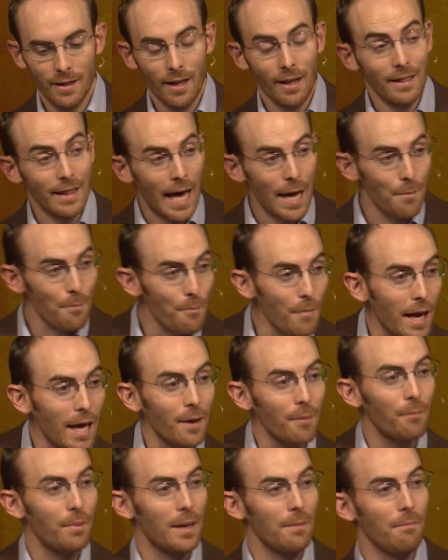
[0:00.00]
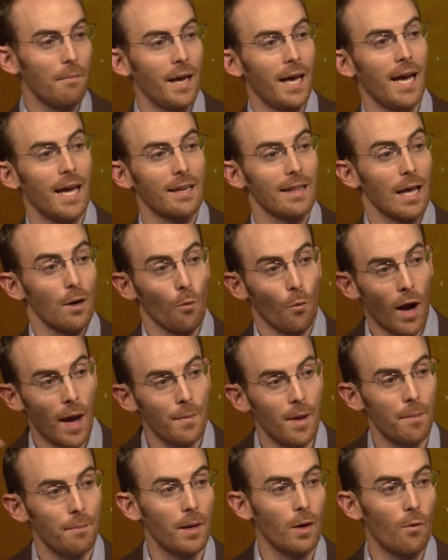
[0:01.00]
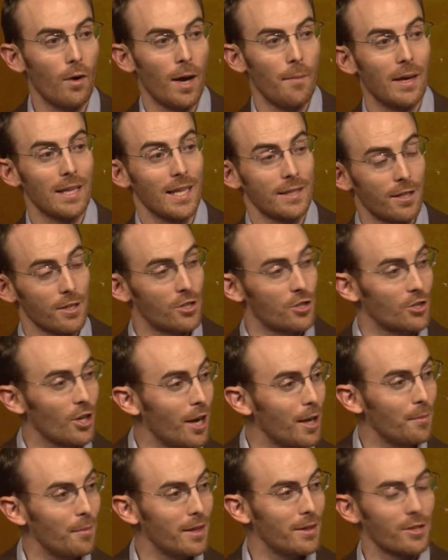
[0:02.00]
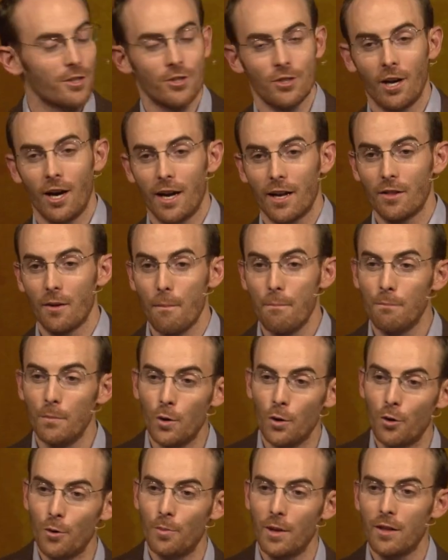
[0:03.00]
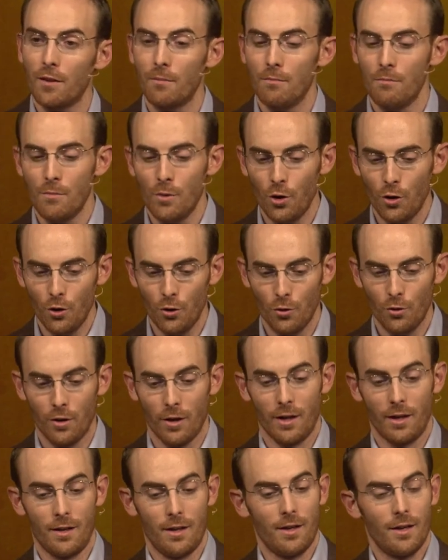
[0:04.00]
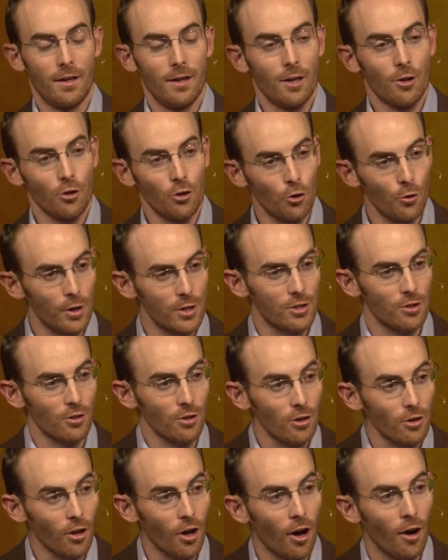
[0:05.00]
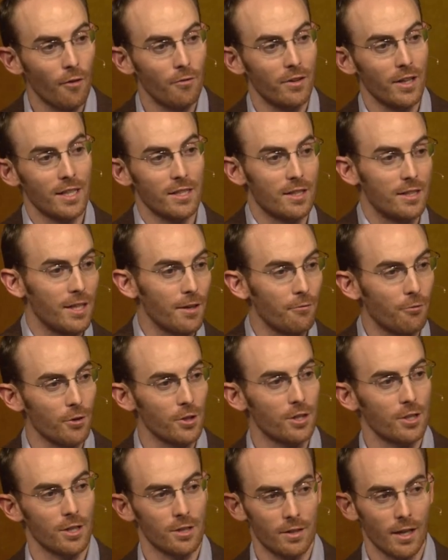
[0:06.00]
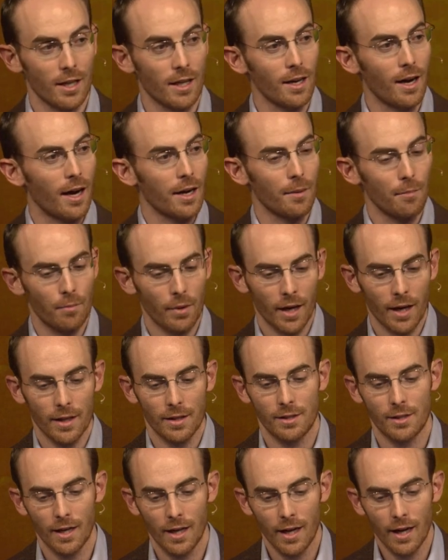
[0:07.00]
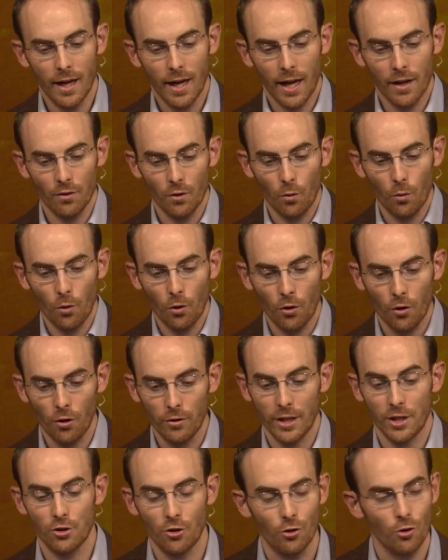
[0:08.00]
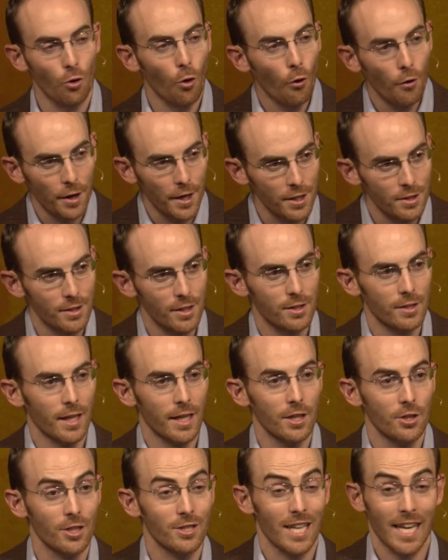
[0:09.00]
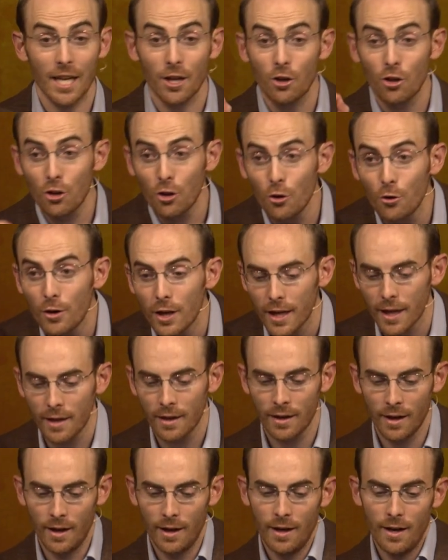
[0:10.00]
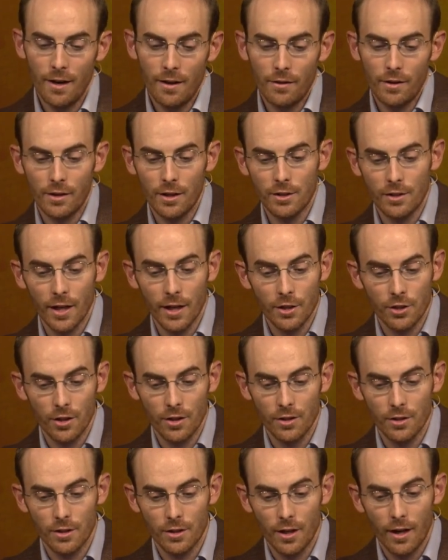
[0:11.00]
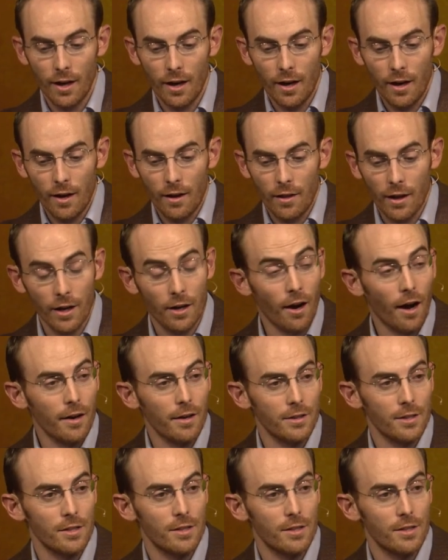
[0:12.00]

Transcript: Let men be men, let women be women, let the sun be the sun, and the moon be the moon. Lewis loved these differences that God embeds in the world, these glorious distinctions, including the distinctions that God has